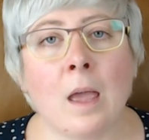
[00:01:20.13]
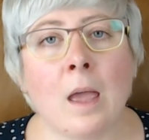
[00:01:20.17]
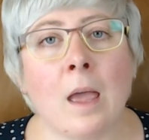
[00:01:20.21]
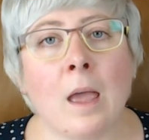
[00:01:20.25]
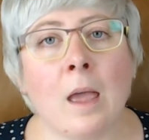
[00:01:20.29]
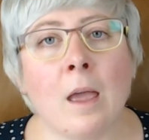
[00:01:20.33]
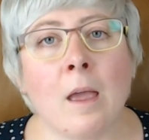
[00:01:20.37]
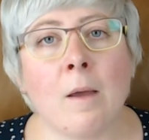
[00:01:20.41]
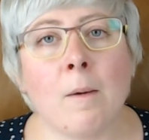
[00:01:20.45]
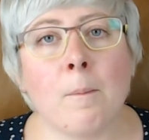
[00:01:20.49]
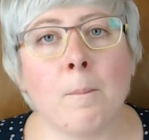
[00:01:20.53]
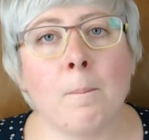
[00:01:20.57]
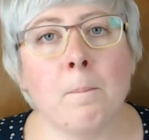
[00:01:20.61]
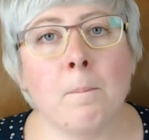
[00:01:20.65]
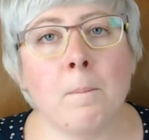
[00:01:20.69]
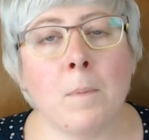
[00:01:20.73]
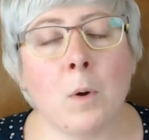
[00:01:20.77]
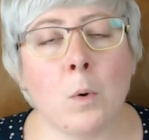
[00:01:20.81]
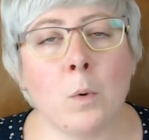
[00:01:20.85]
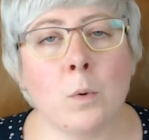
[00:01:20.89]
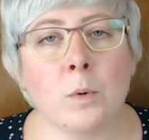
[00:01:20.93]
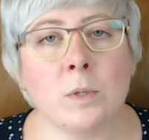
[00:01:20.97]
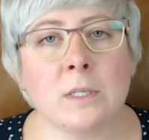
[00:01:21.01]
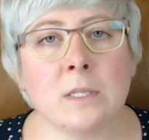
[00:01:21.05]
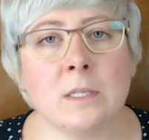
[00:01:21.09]

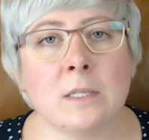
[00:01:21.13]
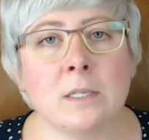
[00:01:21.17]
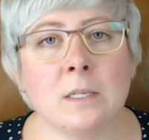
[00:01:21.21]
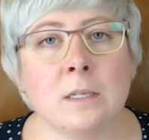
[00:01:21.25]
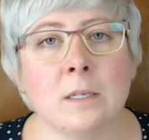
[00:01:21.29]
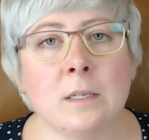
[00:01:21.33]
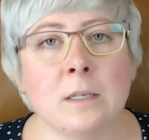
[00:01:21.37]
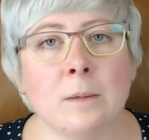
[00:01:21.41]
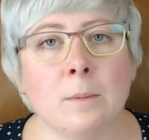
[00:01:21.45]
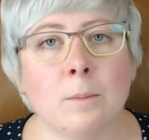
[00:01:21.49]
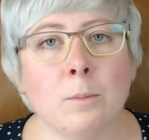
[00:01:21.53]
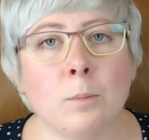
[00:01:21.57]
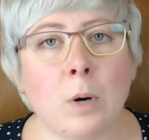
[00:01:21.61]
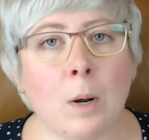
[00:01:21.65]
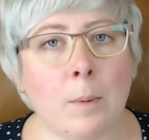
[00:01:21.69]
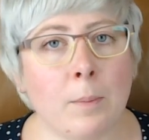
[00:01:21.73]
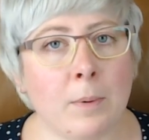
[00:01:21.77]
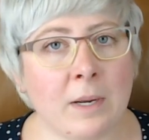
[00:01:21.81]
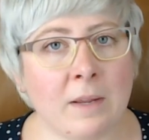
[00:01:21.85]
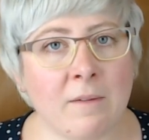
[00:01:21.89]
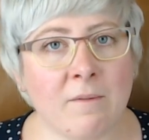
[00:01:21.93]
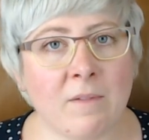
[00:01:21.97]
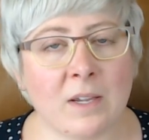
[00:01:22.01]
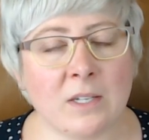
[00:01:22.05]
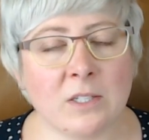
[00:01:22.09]
Most property
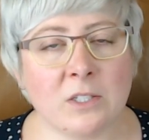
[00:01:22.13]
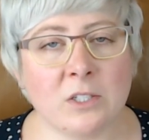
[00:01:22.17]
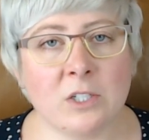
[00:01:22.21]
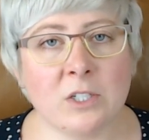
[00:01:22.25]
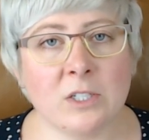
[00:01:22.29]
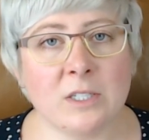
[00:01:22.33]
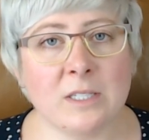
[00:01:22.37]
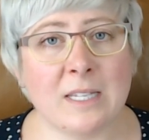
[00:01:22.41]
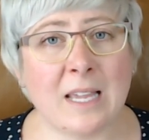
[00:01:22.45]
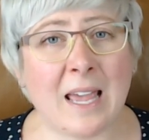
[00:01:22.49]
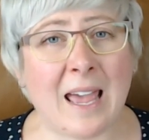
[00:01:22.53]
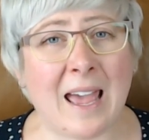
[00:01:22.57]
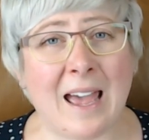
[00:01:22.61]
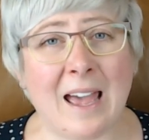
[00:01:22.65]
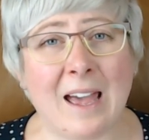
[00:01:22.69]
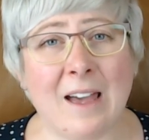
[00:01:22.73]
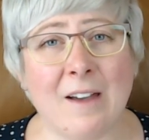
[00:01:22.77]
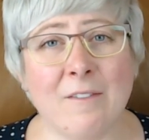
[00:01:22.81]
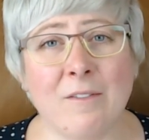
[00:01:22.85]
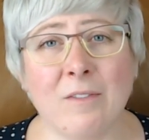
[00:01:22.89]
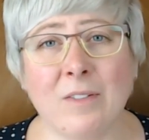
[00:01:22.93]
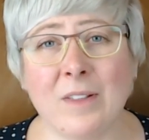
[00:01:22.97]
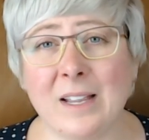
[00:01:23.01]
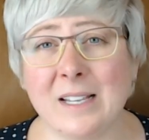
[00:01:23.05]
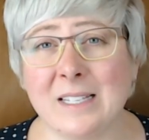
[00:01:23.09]
investors
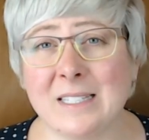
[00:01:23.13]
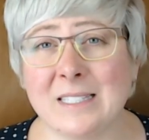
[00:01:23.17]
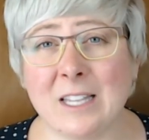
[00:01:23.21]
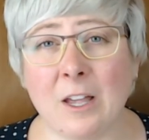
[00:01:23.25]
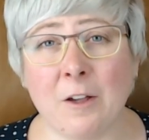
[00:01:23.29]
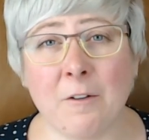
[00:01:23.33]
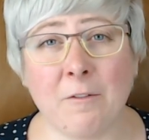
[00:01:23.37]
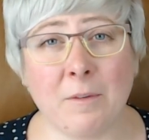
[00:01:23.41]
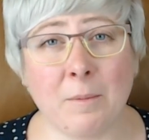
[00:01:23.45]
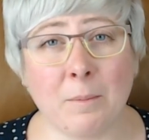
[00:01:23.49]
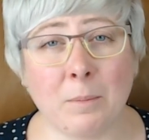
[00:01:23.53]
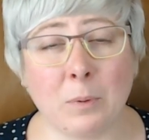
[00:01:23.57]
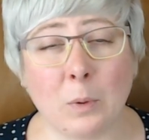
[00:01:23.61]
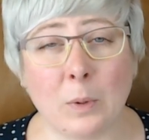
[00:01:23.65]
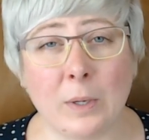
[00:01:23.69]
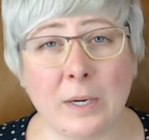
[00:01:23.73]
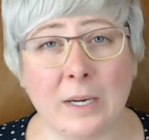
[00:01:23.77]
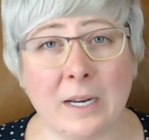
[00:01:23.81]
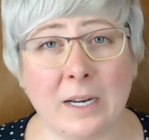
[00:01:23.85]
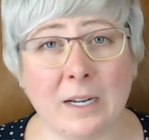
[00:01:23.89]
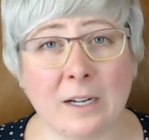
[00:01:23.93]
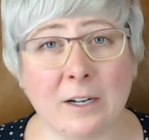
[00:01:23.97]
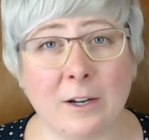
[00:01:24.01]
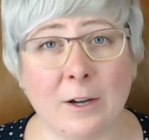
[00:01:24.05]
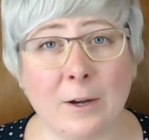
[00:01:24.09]
have like self-employed
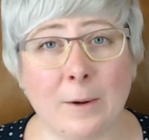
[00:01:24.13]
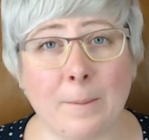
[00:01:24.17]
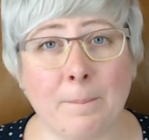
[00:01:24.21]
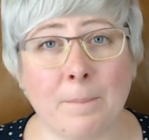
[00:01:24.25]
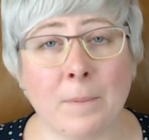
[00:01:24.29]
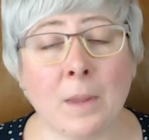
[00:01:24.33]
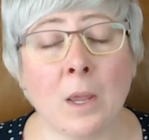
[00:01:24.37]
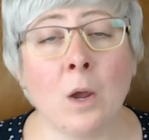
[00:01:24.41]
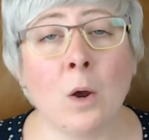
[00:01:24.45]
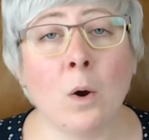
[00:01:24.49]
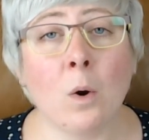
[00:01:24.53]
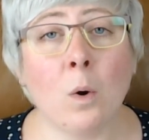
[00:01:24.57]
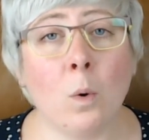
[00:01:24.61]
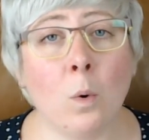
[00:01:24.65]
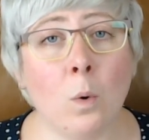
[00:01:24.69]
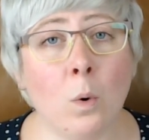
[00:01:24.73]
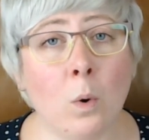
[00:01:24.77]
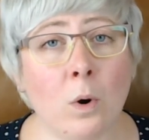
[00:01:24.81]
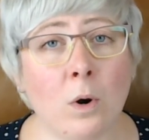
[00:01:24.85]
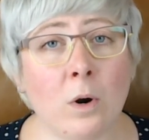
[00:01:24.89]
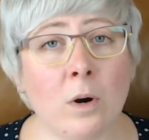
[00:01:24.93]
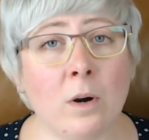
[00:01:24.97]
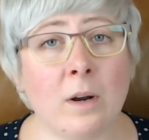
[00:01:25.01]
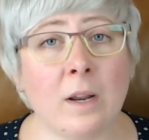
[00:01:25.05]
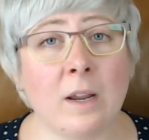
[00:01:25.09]
income
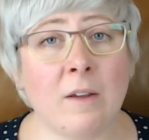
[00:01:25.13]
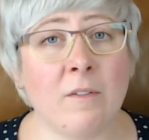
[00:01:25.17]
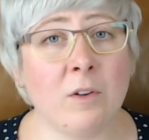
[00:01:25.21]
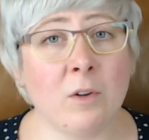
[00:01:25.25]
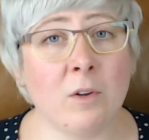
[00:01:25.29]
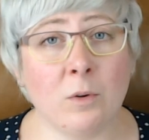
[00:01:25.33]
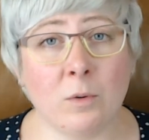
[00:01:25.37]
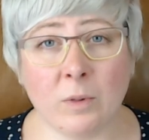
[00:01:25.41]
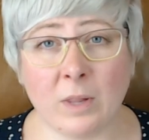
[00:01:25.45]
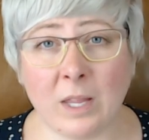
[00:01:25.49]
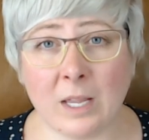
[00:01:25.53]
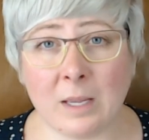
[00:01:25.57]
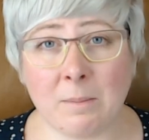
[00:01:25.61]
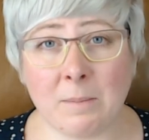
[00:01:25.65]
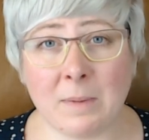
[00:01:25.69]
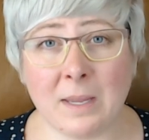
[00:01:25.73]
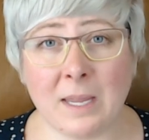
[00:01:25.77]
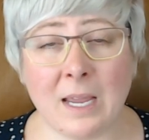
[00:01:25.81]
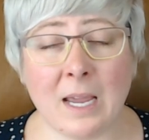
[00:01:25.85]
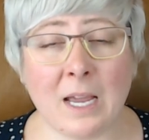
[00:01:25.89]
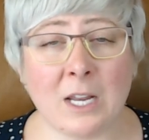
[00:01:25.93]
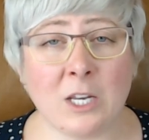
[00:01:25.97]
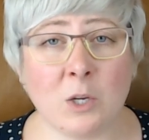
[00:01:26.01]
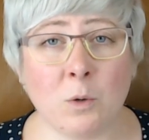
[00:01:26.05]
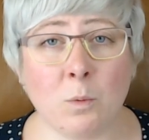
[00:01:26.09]
or if you like me
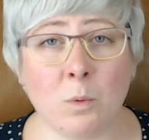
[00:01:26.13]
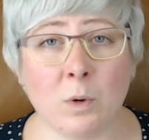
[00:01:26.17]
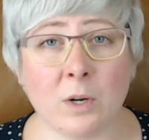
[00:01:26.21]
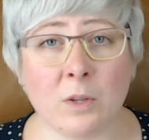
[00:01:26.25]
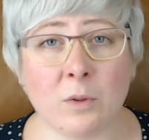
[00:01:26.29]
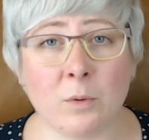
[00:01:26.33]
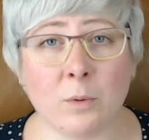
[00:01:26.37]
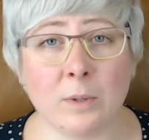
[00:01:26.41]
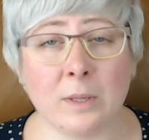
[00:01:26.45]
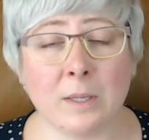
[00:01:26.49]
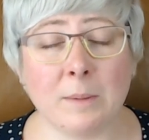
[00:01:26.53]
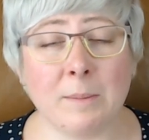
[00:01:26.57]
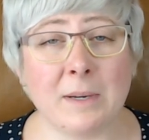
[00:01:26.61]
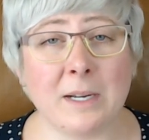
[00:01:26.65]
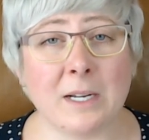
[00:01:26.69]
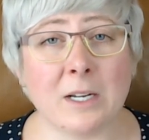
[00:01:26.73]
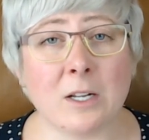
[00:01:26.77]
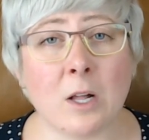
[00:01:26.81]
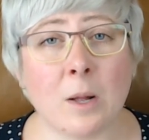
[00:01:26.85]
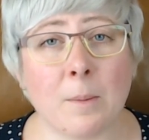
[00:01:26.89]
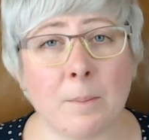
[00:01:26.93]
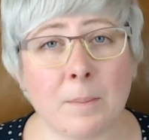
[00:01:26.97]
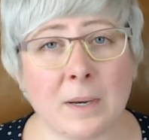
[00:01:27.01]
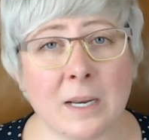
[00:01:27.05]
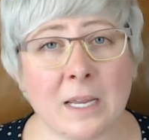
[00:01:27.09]
and you work through a limited
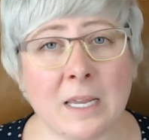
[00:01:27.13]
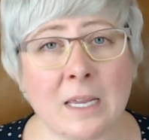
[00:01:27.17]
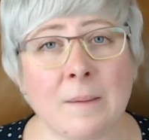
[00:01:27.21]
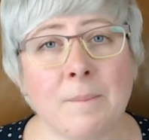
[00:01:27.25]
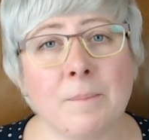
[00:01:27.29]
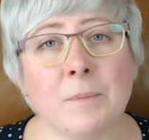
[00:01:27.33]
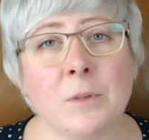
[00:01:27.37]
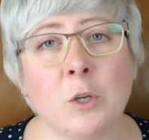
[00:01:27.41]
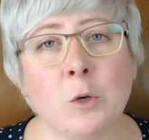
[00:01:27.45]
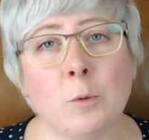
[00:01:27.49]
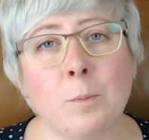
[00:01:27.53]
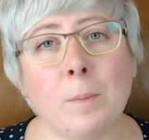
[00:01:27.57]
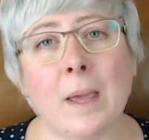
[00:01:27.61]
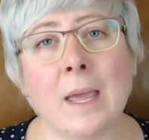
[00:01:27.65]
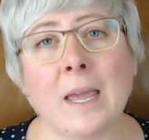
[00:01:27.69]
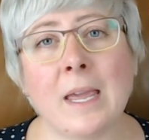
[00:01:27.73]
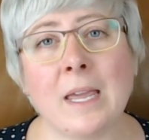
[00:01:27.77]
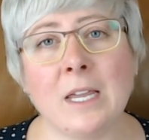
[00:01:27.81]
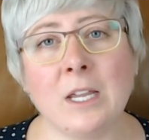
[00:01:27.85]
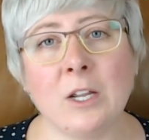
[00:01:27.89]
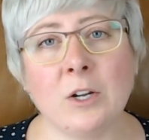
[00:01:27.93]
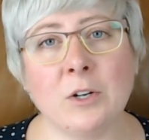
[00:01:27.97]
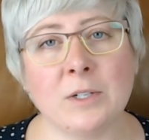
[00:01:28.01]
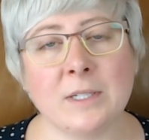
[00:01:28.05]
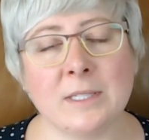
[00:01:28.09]
company you pay
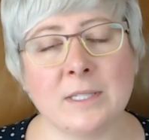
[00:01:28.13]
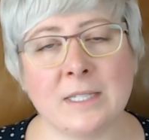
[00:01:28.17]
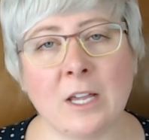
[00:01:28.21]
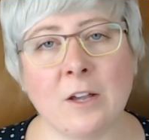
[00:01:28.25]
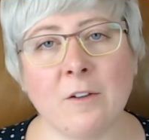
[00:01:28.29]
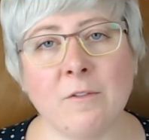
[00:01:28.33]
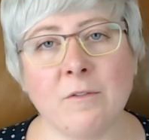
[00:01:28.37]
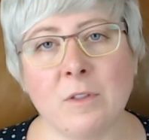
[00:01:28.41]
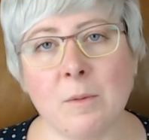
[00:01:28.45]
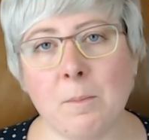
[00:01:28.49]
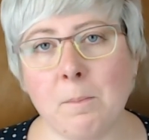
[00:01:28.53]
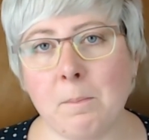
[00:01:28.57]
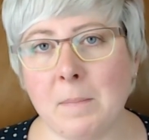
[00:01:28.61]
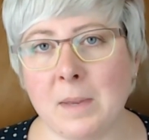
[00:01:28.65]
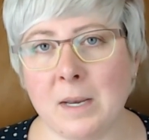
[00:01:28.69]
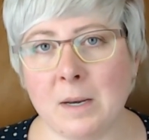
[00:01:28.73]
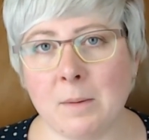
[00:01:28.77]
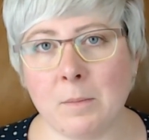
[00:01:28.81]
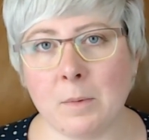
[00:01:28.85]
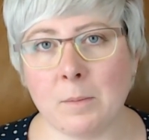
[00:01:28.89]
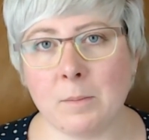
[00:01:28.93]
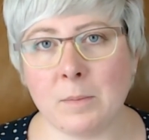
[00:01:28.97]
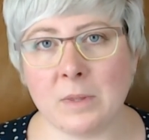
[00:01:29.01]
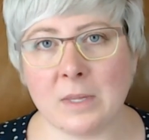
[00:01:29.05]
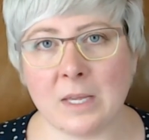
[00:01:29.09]
yourself the
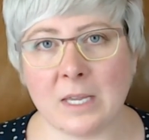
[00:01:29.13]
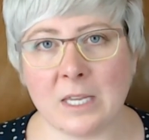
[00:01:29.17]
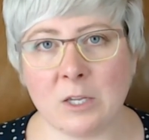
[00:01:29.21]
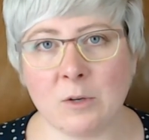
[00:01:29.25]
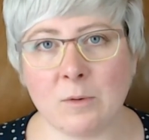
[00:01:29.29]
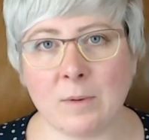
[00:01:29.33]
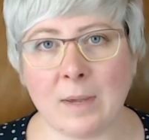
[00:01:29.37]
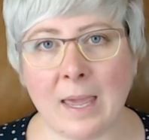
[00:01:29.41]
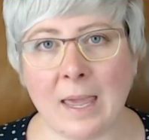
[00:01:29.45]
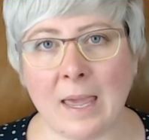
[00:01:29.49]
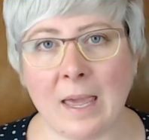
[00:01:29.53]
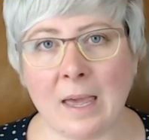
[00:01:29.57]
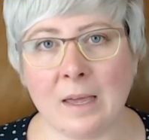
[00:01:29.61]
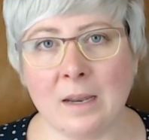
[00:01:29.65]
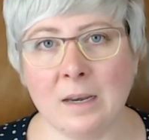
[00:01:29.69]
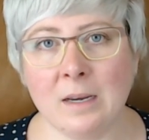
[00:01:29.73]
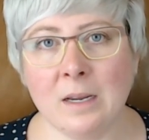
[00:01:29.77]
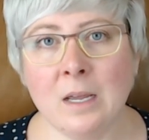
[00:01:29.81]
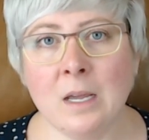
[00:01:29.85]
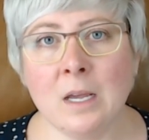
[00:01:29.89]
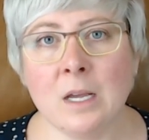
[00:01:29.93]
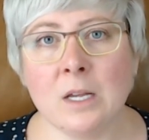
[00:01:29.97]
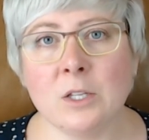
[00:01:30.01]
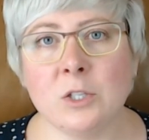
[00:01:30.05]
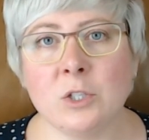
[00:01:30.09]
minimum that you can
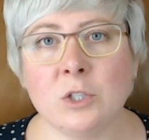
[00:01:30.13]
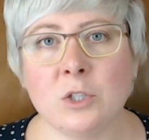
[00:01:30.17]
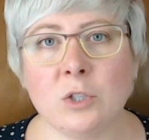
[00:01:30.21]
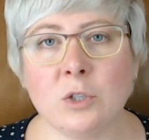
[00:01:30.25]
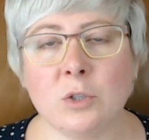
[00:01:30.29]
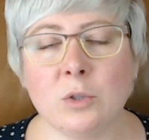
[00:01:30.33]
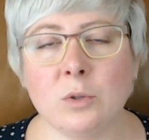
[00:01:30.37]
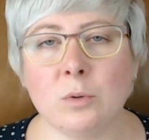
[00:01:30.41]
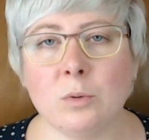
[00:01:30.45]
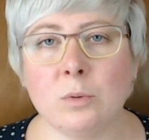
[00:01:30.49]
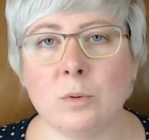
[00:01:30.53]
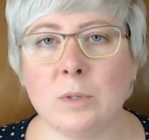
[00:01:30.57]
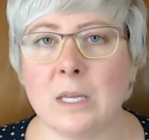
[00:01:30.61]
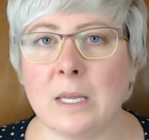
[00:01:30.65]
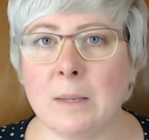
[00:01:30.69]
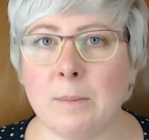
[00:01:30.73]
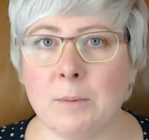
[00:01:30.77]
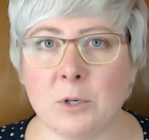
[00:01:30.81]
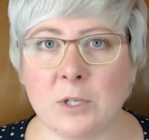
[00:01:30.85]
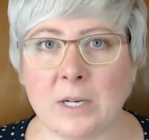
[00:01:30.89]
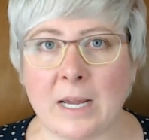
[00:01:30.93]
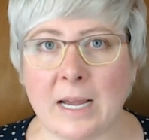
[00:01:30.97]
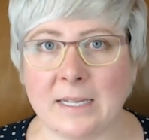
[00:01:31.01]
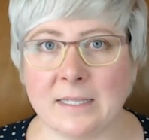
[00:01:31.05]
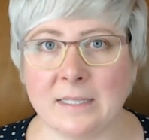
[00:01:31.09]
to keep your
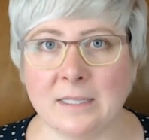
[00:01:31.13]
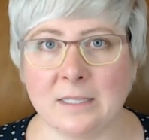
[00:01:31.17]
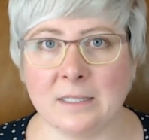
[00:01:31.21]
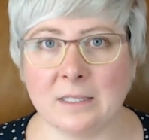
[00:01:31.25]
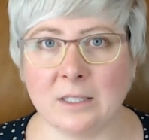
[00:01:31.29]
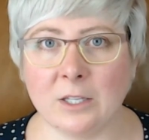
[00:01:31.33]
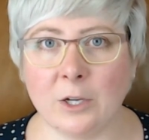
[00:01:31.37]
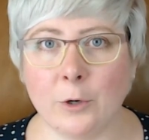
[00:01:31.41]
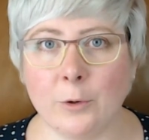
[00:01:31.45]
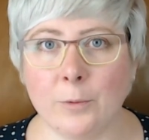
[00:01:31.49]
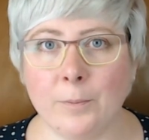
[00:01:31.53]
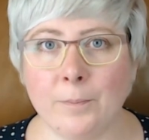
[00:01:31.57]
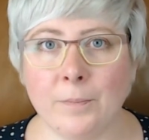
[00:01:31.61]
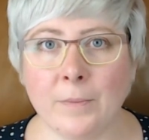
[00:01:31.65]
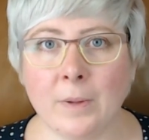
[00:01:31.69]
taxes low